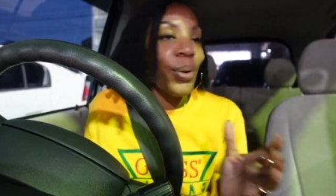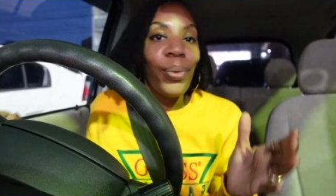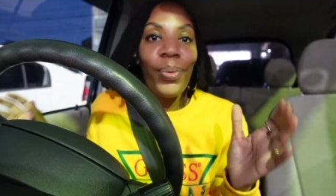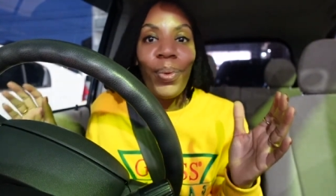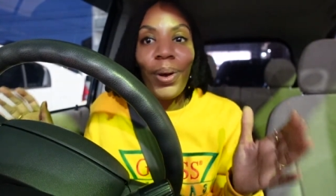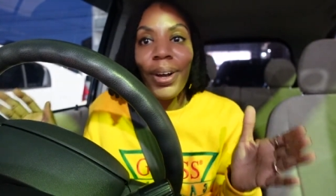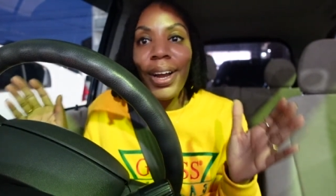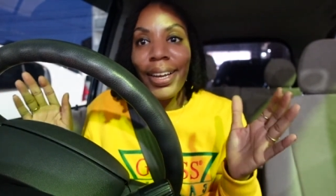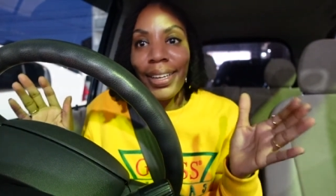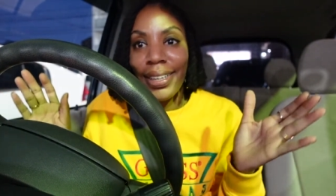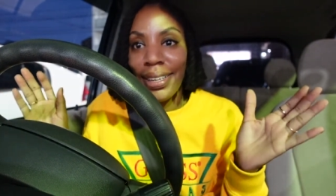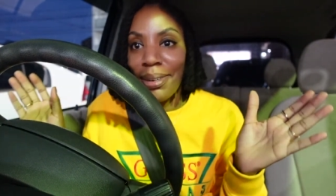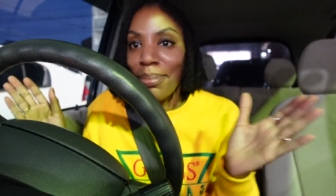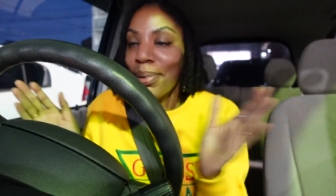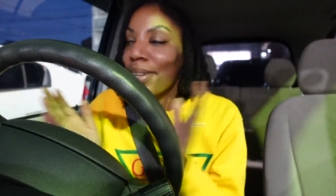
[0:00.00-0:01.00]
know where I can
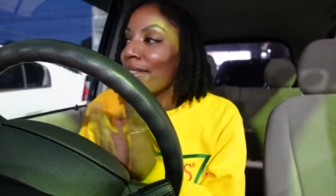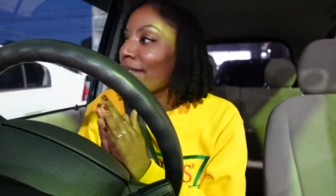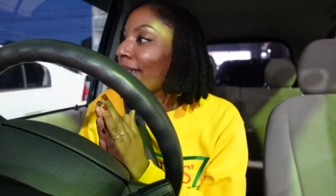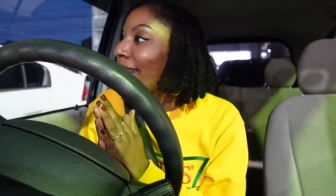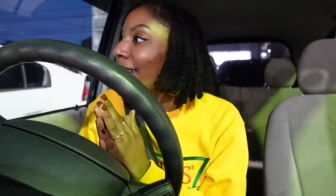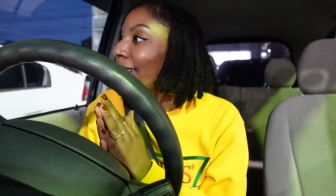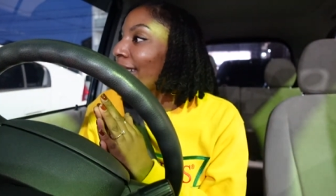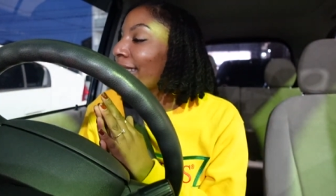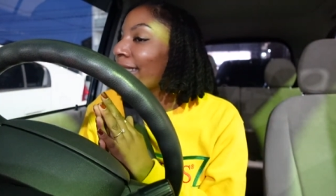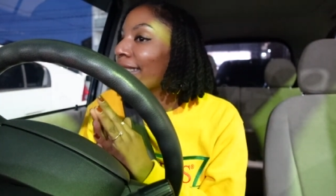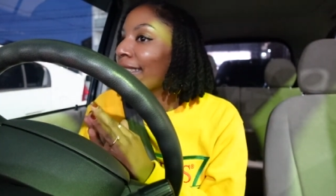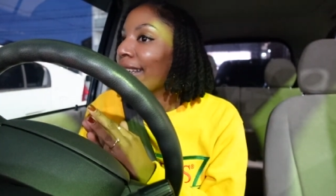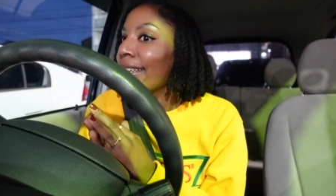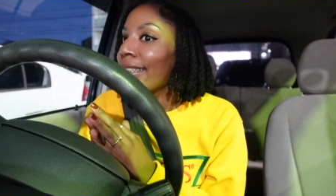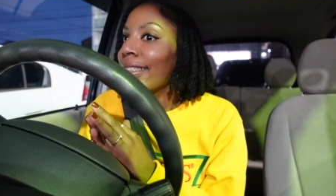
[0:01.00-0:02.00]
get a picture at, and it
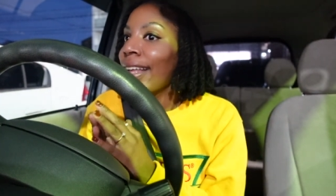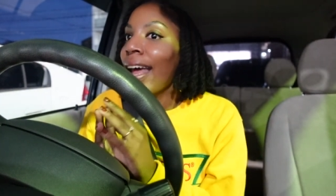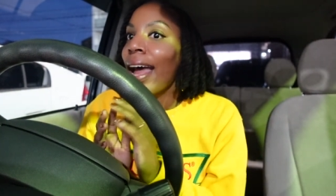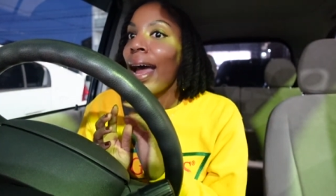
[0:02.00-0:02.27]
sucks.